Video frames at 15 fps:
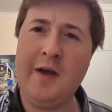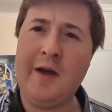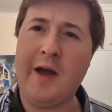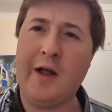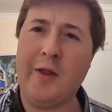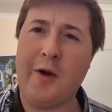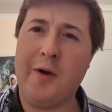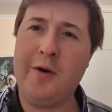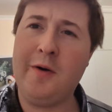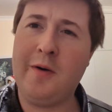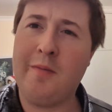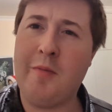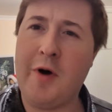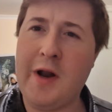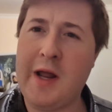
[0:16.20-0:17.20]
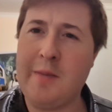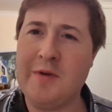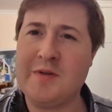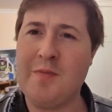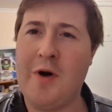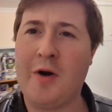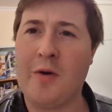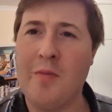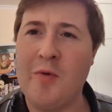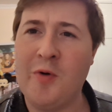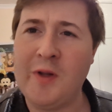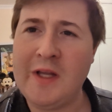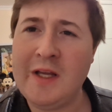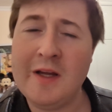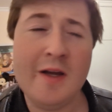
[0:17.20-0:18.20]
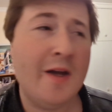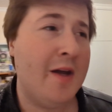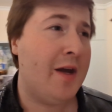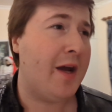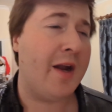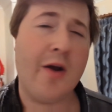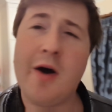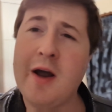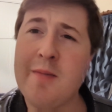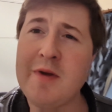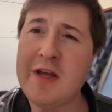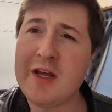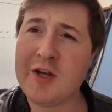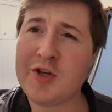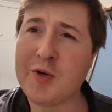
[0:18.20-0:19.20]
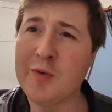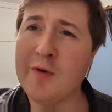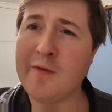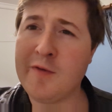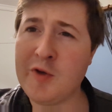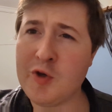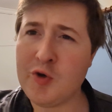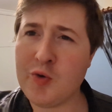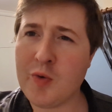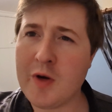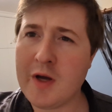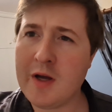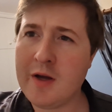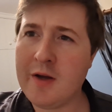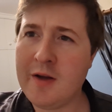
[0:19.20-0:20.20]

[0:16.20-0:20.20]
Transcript: Hello, my name is Michael Morley, and I am here to review